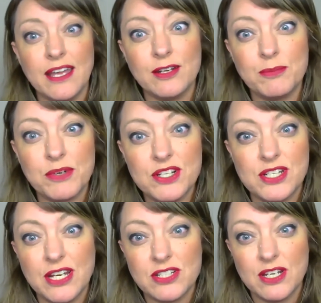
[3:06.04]
and
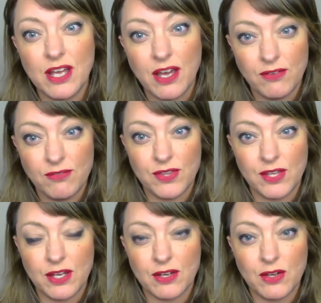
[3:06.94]
appreciation of
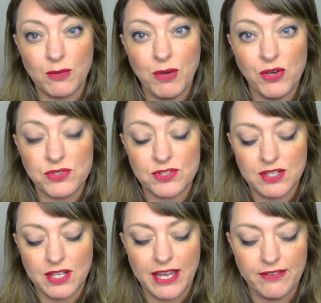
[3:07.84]
the
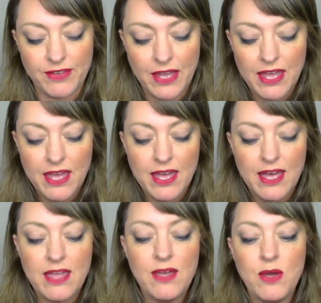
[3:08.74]
composer's life.
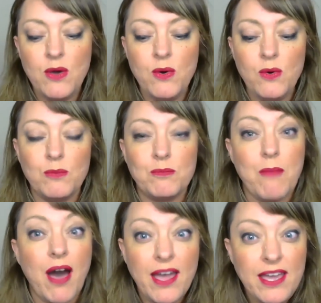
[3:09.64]

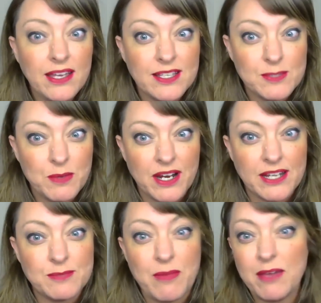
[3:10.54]
My
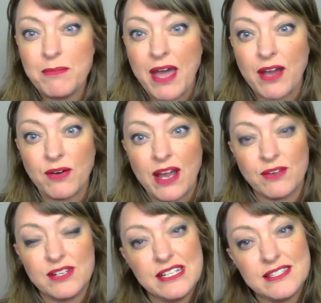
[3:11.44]
experience, my
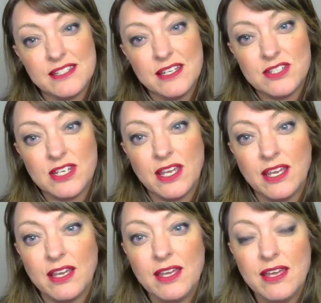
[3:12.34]
background is
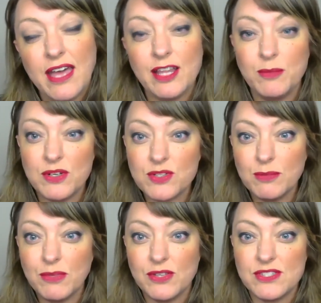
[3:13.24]
teaching
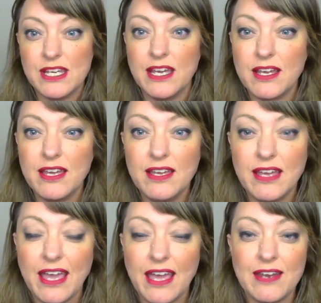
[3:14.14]
elementary music,
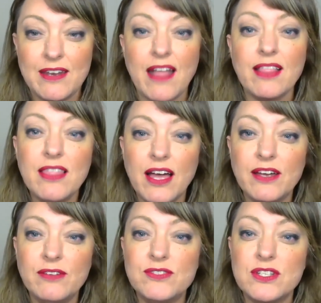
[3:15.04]
and I
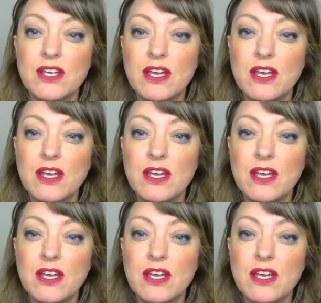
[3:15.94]
loved